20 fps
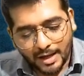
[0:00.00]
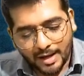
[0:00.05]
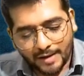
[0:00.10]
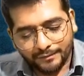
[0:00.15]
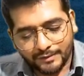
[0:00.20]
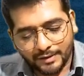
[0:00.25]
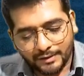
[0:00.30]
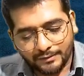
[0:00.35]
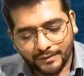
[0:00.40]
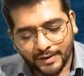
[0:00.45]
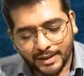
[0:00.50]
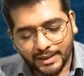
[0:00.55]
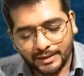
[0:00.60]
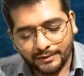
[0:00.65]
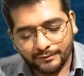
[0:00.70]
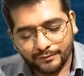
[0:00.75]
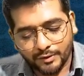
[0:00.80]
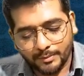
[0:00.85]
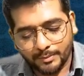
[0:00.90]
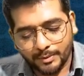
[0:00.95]
After
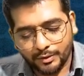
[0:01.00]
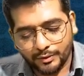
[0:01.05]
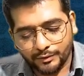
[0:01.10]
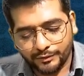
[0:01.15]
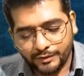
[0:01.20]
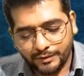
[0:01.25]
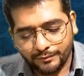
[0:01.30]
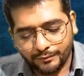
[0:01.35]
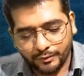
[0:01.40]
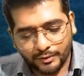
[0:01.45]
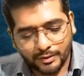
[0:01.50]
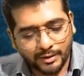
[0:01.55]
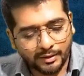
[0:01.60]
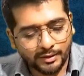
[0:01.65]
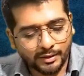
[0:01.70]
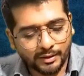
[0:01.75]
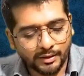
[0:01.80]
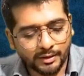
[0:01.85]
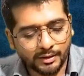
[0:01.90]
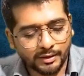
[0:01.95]
filing from
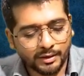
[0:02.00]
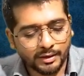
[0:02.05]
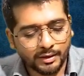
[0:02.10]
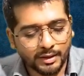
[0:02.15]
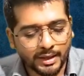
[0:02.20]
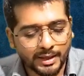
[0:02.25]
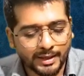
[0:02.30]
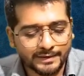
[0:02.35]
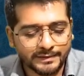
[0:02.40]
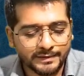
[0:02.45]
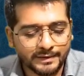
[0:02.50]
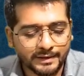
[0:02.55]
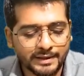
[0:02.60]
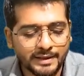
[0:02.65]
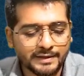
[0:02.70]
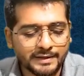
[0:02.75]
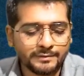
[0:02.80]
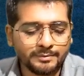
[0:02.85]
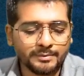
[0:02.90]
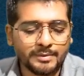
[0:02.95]
AOC4, as the
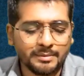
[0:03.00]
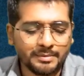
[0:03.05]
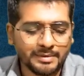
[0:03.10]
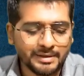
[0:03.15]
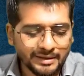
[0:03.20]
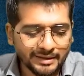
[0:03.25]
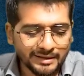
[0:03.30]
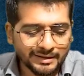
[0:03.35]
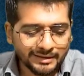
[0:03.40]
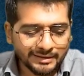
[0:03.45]
case may be.